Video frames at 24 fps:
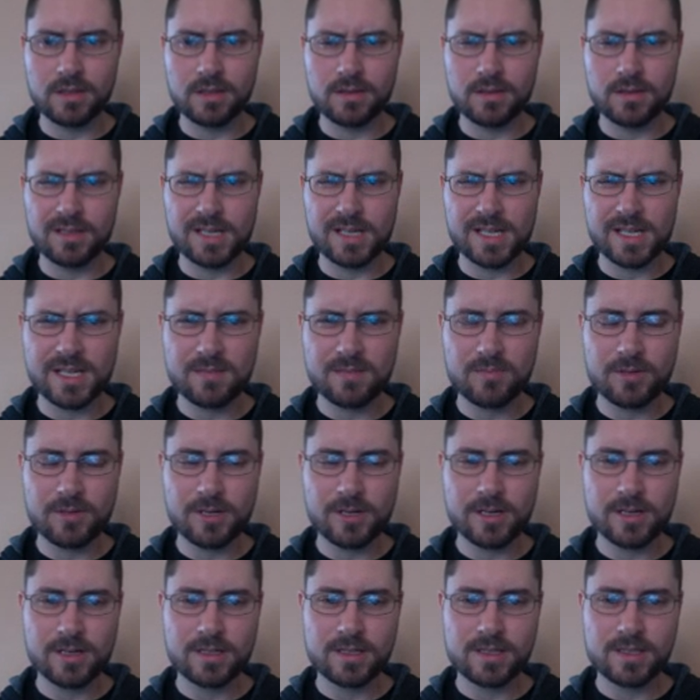light
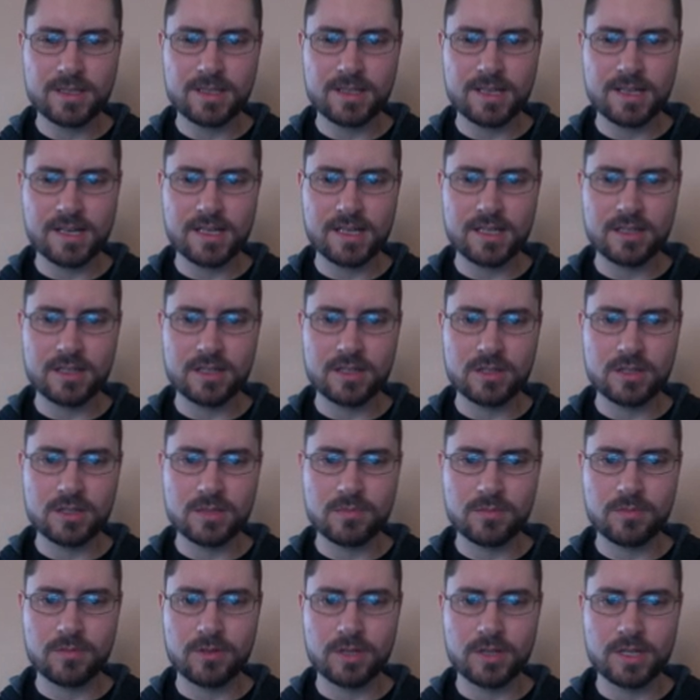parts, I can just
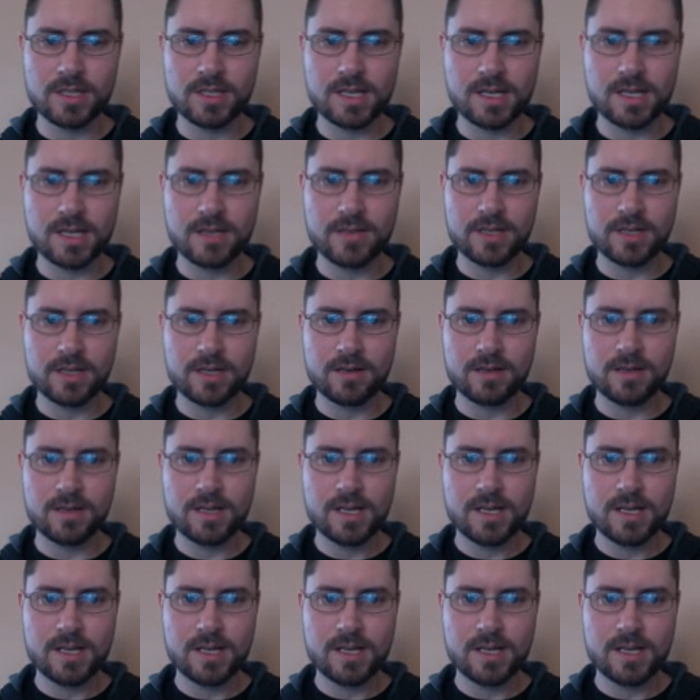put a dot there,